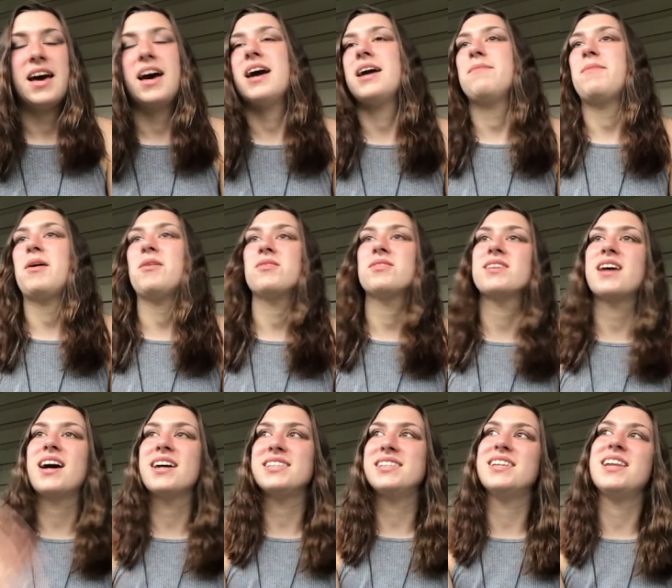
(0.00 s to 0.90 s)
I'm
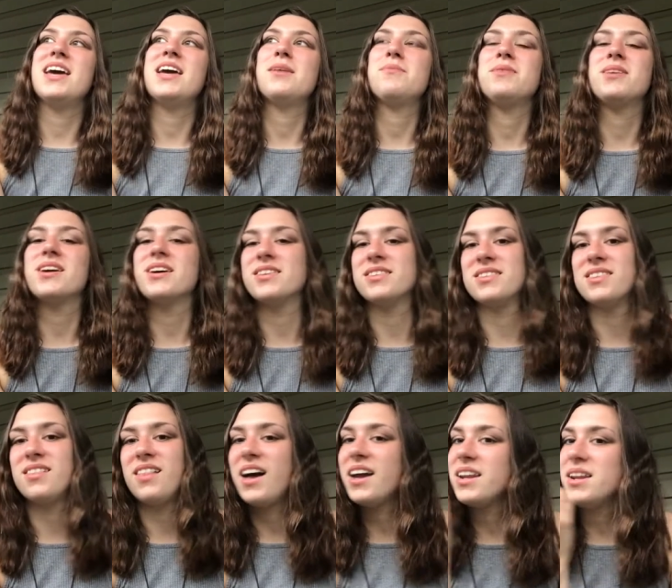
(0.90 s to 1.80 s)
outside today because
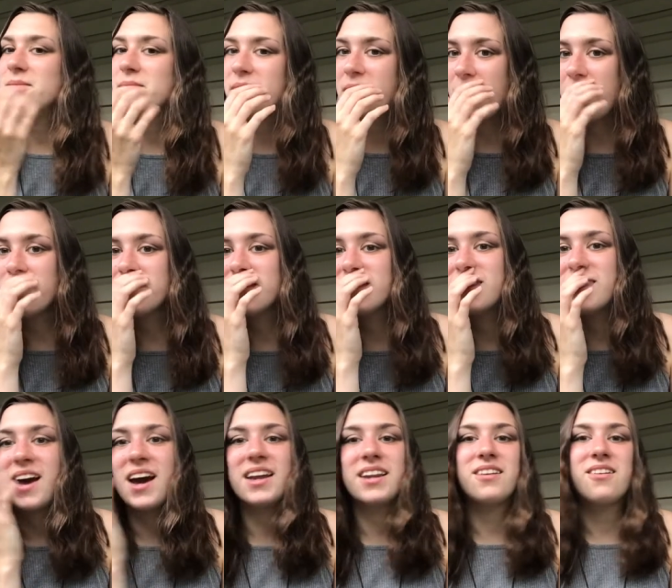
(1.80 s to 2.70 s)
the lighting in my house is
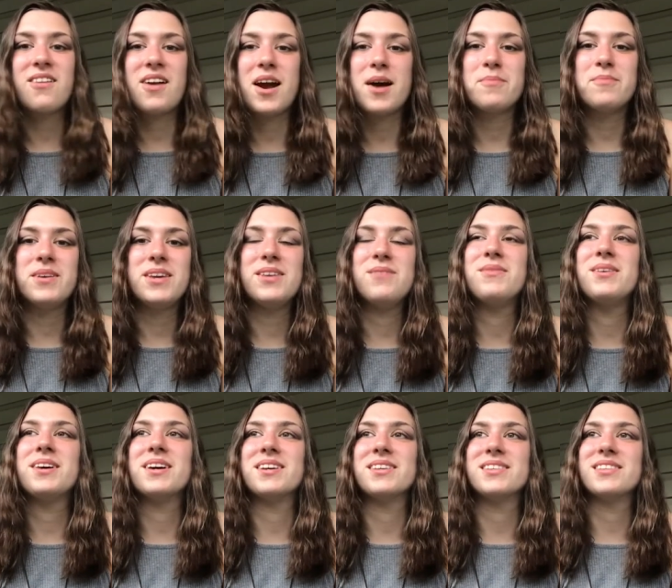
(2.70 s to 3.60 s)
kind of crappy
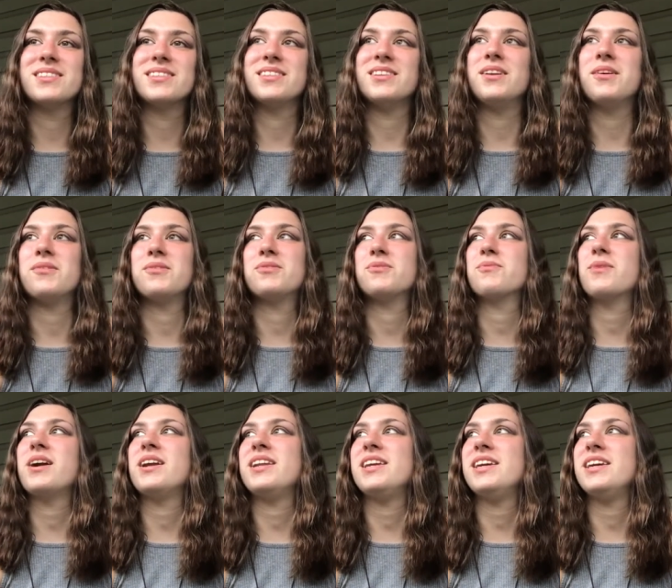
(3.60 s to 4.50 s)
because, you know, it's
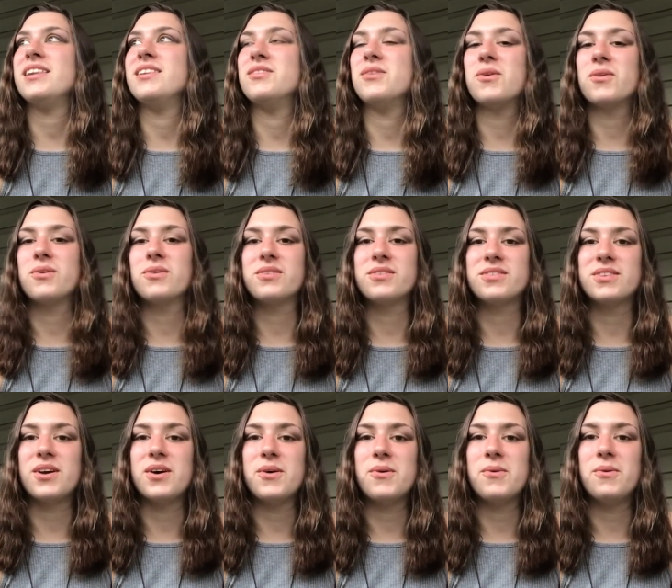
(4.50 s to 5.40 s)
rainy and dark,
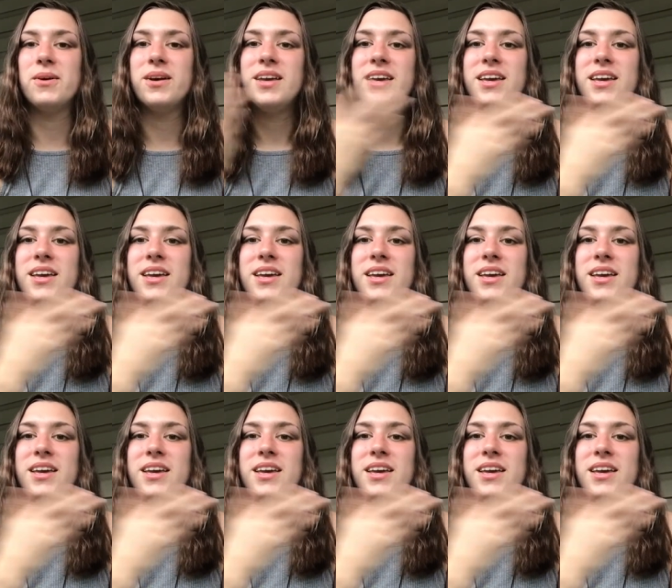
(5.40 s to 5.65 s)
so